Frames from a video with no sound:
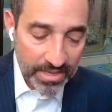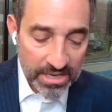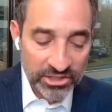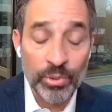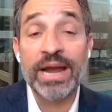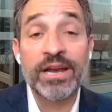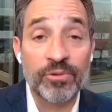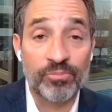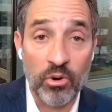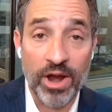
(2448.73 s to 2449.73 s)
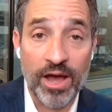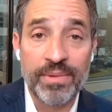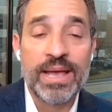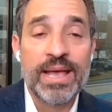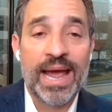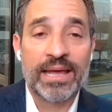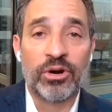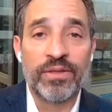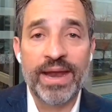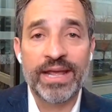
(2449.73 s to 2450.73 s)
So we get into the program and
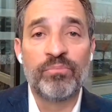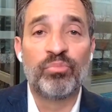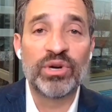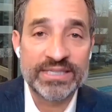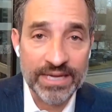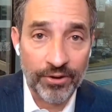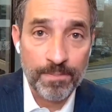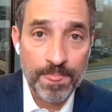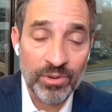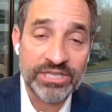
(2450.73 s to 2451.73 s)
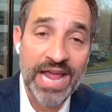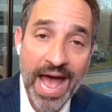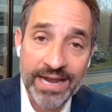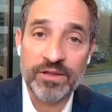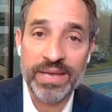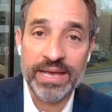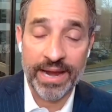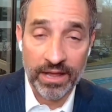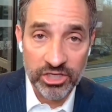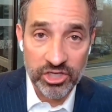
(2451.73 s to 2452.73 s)
learn that in Brazil, which had to be an
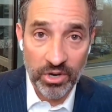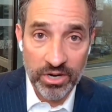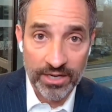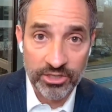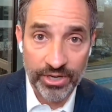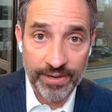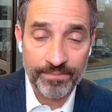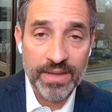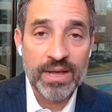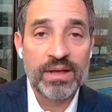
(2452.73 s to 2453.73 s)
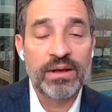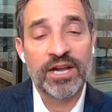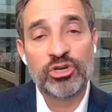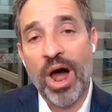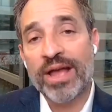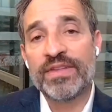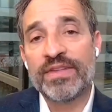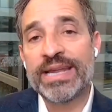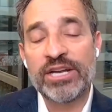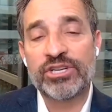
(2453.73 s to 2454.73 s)
eligible country, a drawing of this
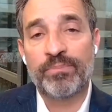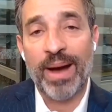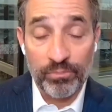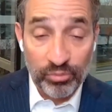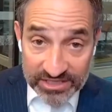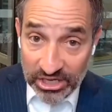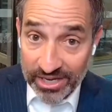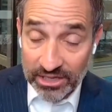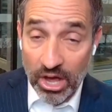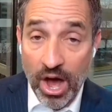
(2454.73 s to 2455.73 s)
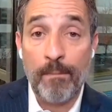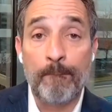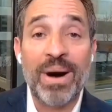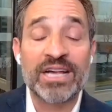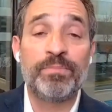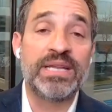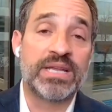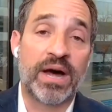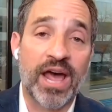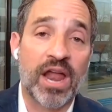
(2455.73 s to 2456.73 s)
nature by Brazilian law must be
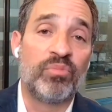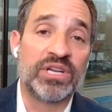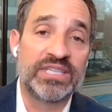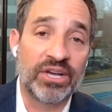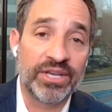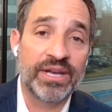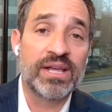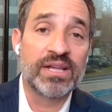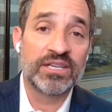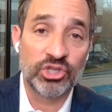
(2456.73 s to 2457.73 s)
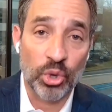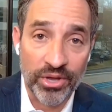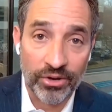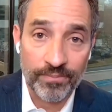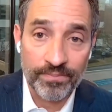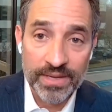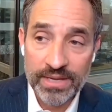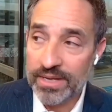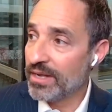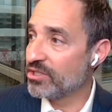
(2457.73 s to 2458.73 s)
done on Brazilian soil.
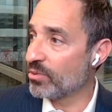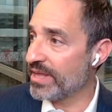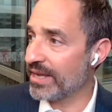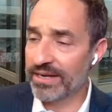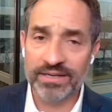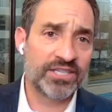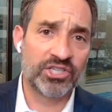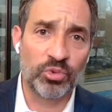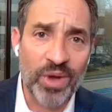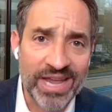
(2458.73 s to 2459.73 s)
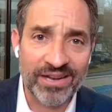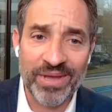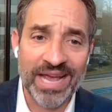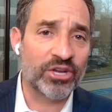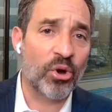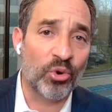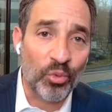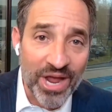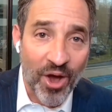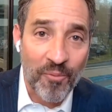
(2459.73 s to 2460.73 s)
So we're thinking, sweet, we get to go to
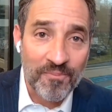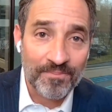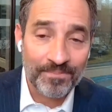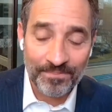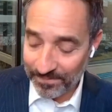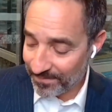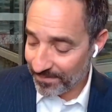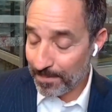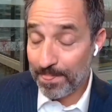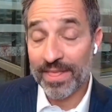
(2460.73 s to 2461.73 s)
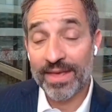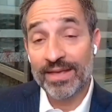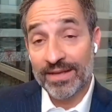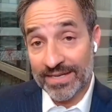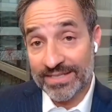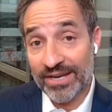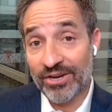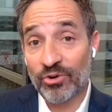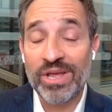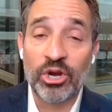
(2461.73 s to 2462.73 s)
Rio. Until
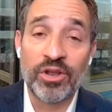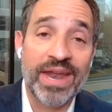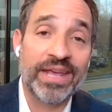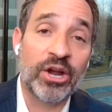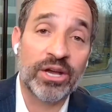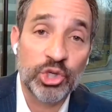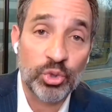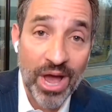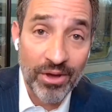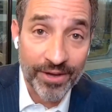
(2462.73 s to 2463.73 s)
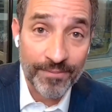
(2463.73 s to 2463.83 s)
we learned that in Australia,